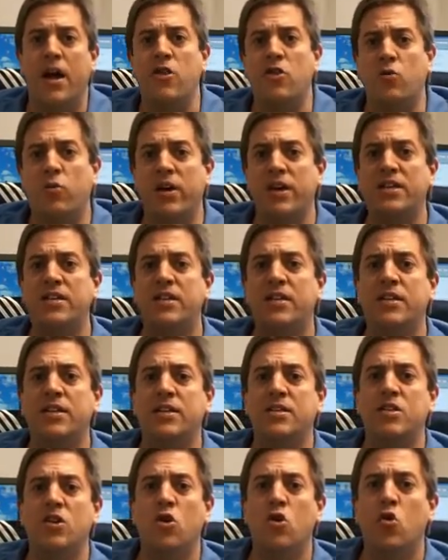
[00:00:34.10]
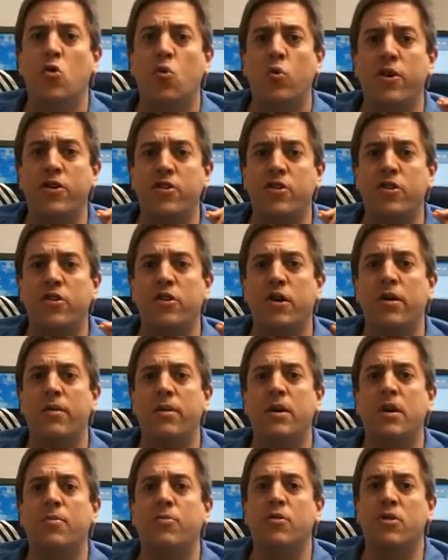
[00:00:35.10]
And the reason is, when you're
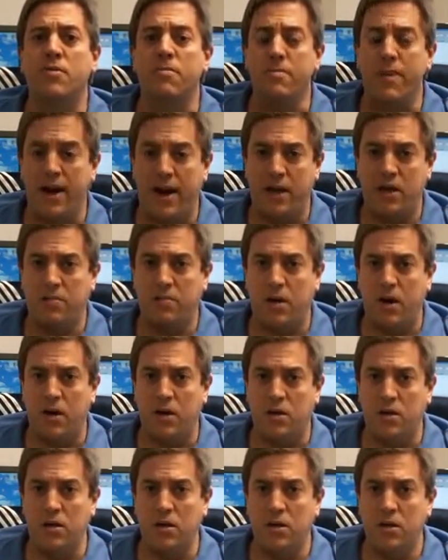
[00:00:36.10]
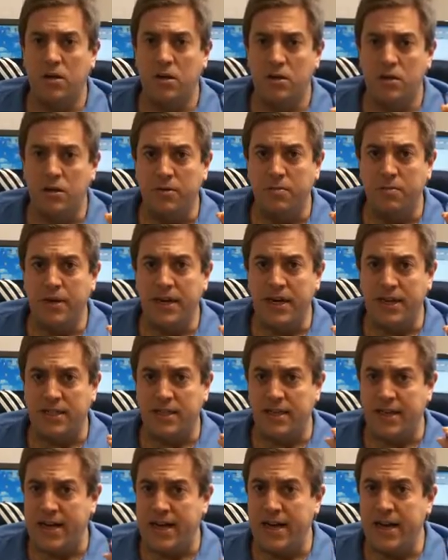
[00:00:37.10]
coming up with a math model to
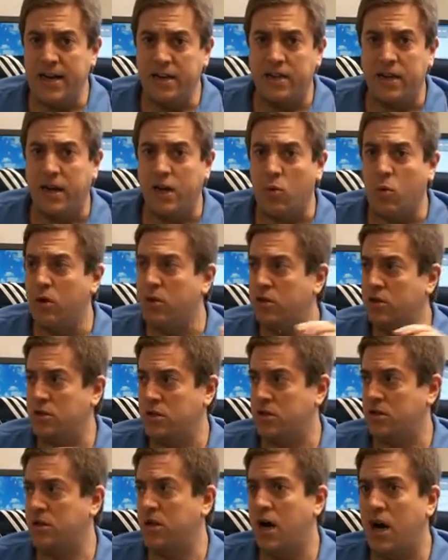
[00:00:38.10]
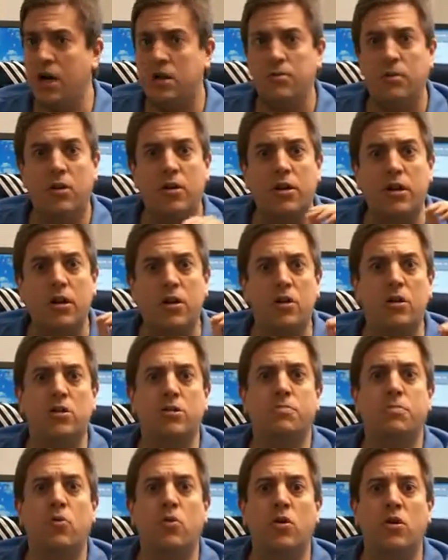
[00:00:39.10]
beat anything, whether it's the stock market or
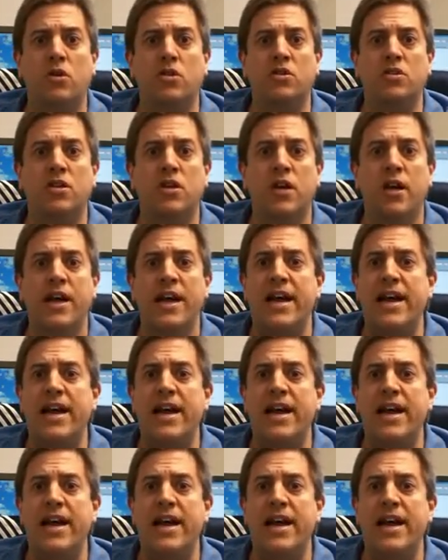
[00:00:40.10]
sports,